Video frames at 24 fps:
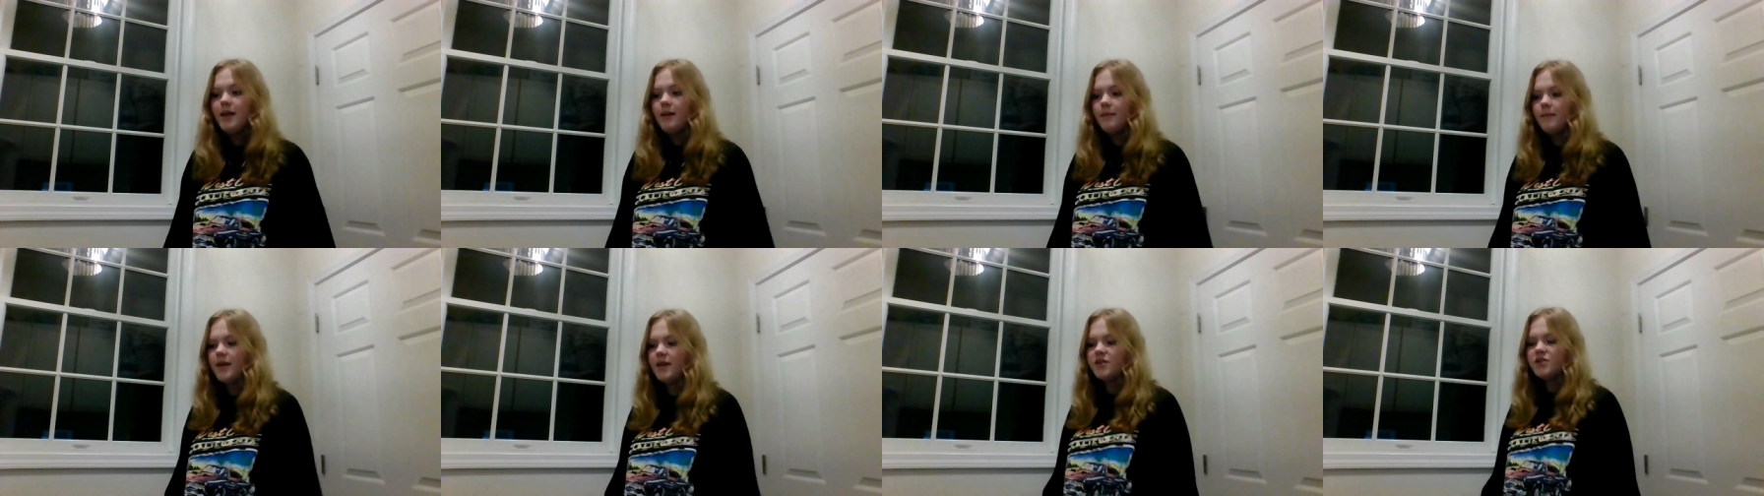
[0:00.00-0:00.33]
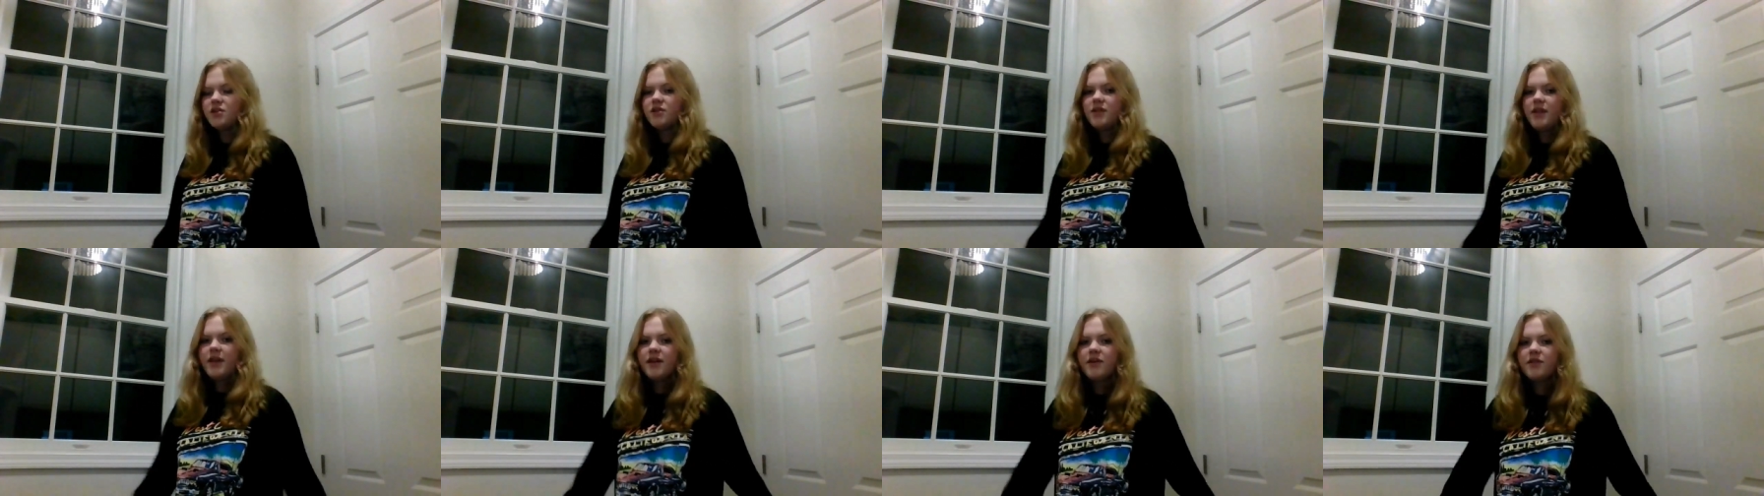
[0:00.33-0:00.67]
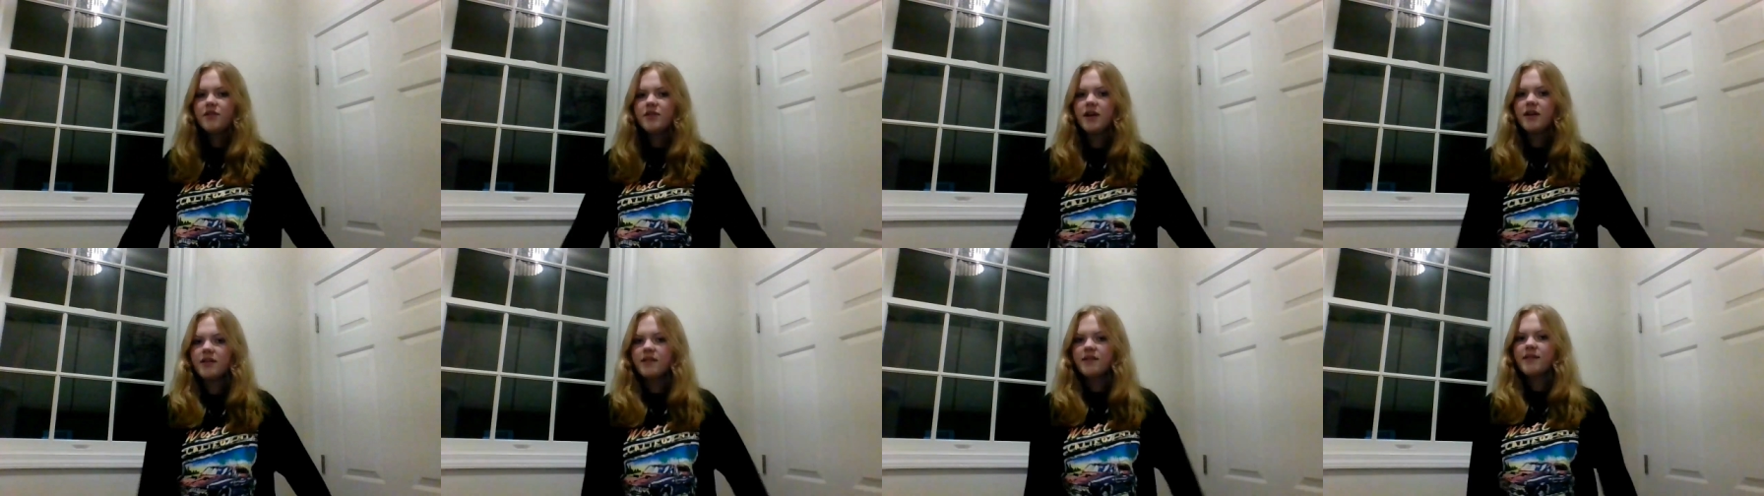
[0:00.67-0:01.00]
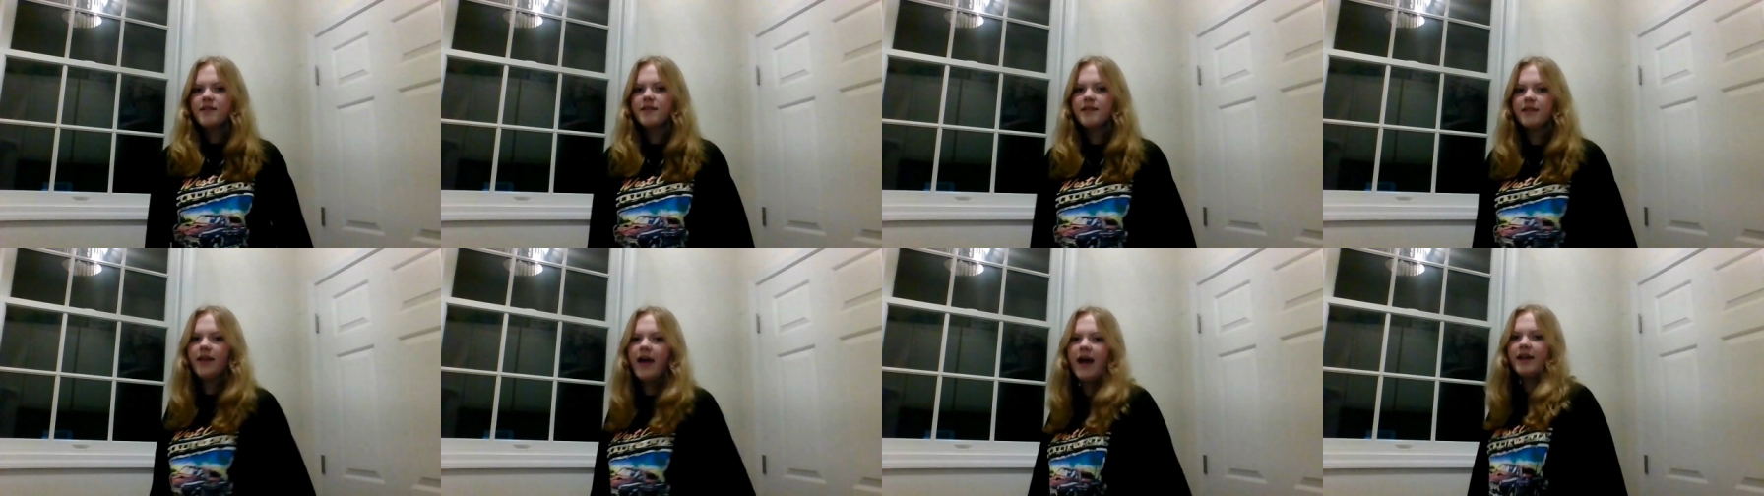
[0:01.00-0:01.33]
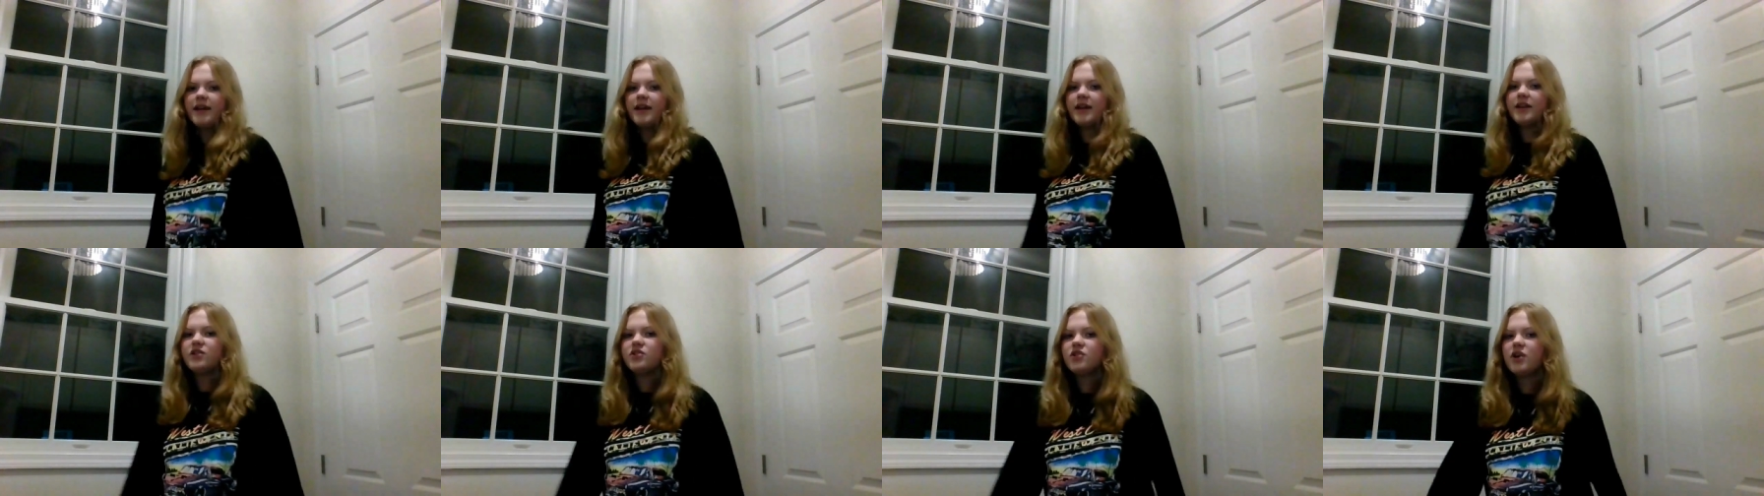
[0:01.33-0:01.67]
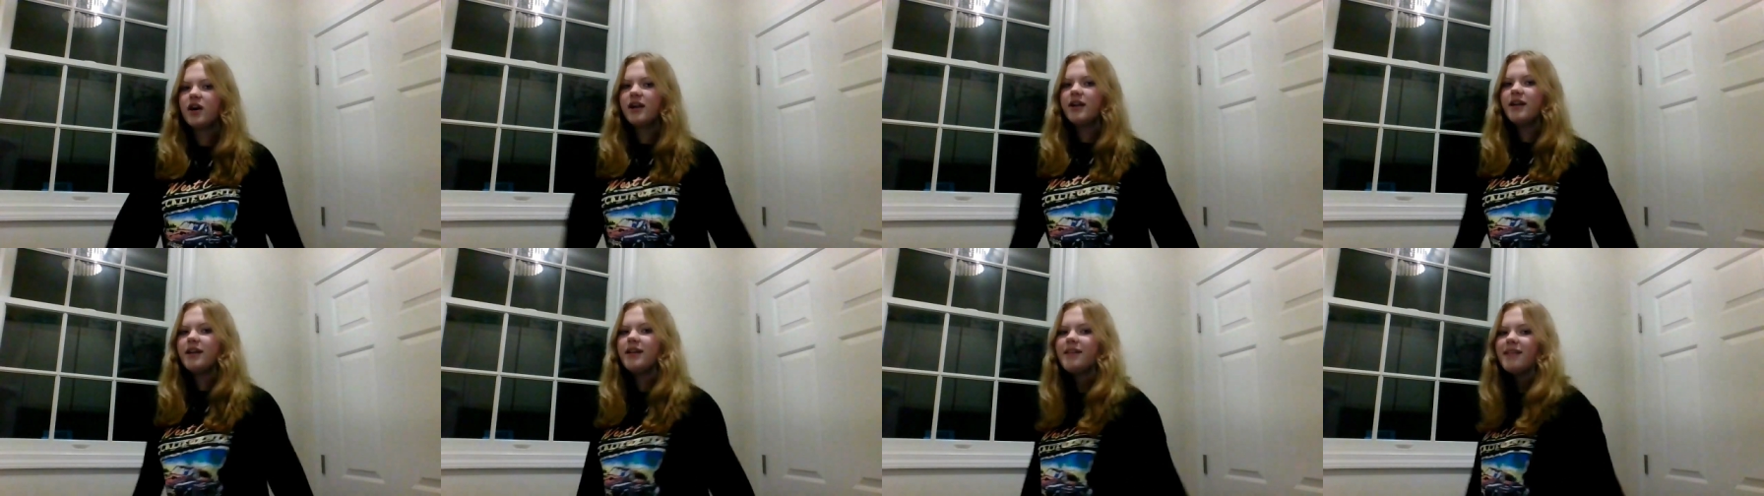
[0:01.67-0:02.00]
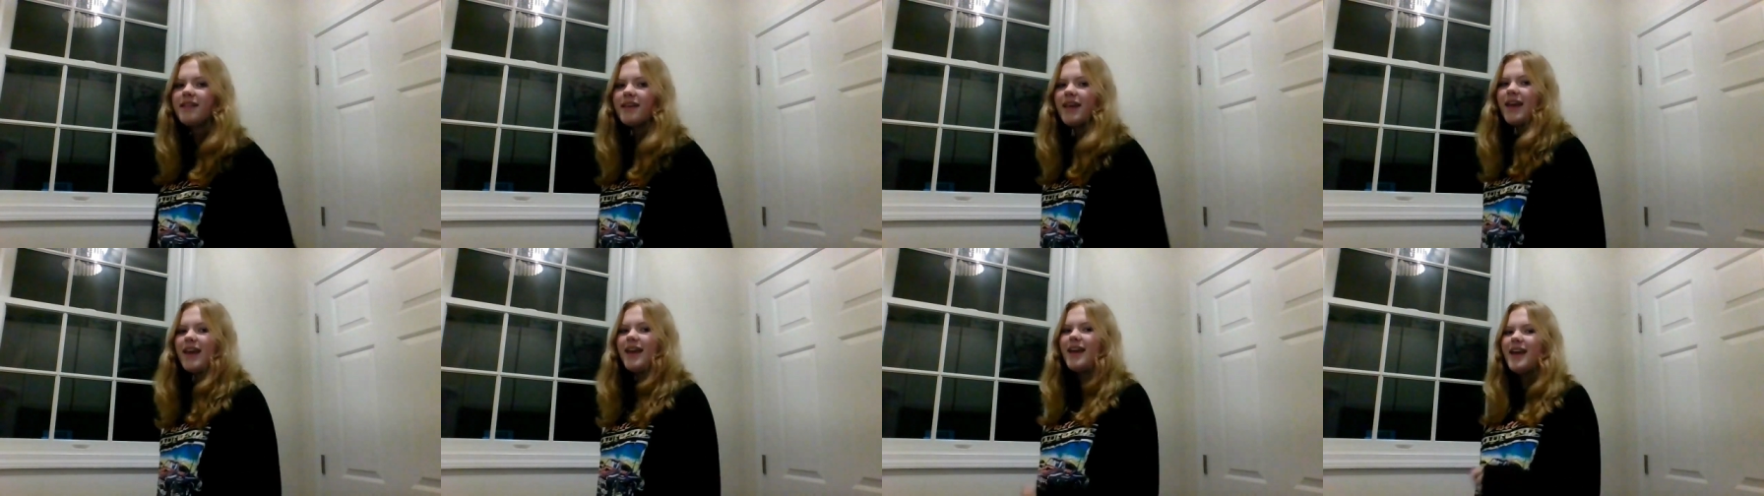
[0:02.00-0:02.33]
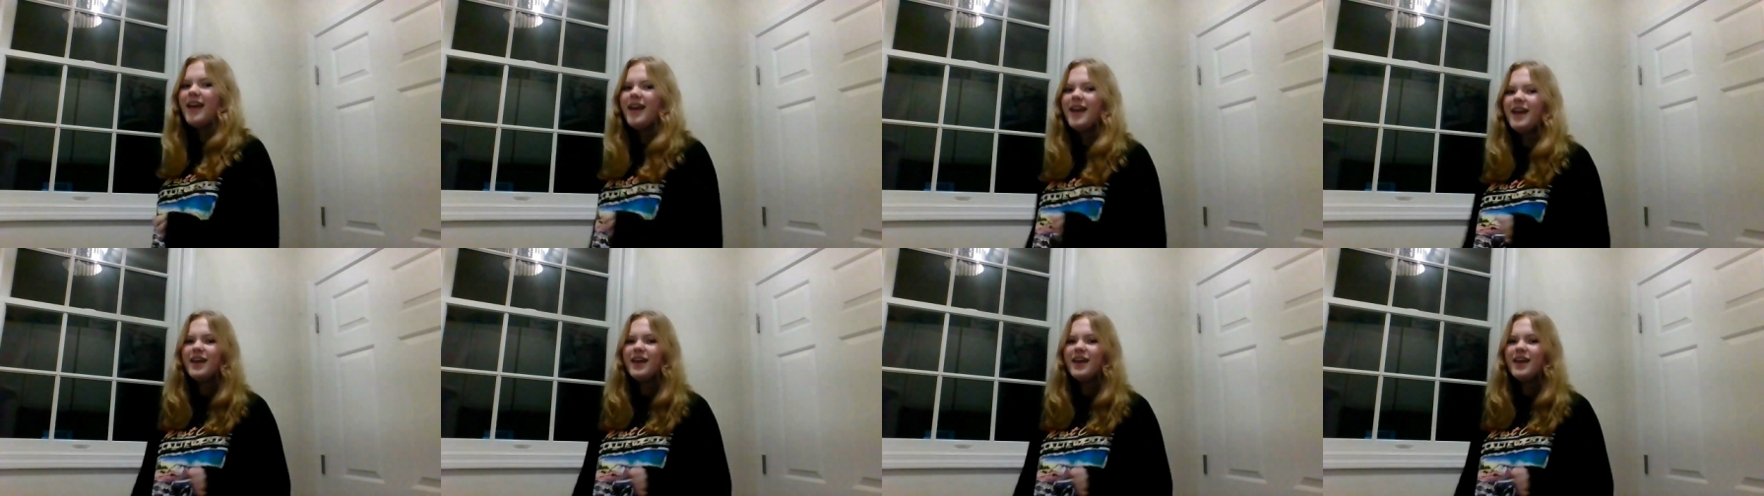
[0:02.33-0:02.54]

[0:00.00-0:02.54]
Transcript: make sure that you're not sliding trying to skate.